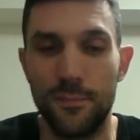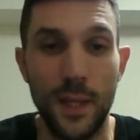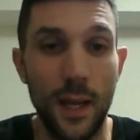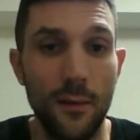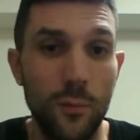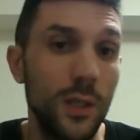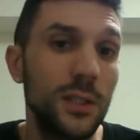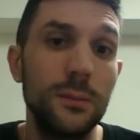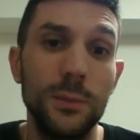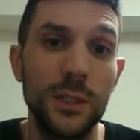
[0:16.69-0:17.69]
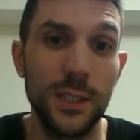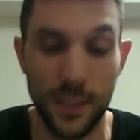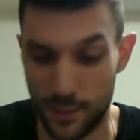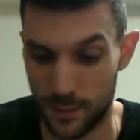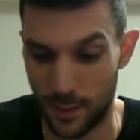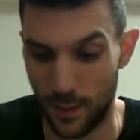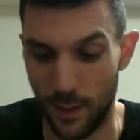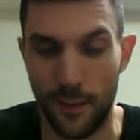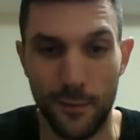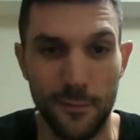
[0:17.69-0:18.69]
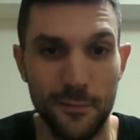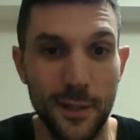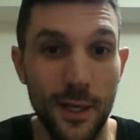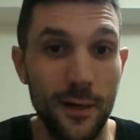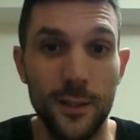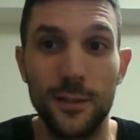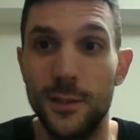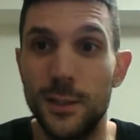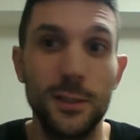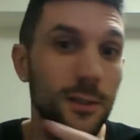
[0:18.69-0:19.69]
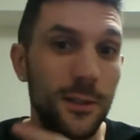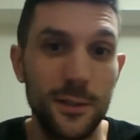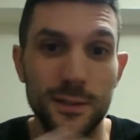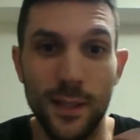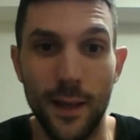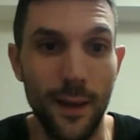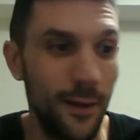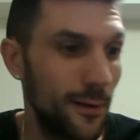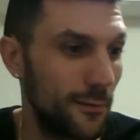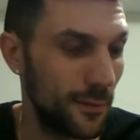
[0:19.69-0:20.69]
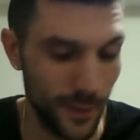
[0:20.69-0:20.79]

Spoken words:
They have washing machines. They have air conditioners. They have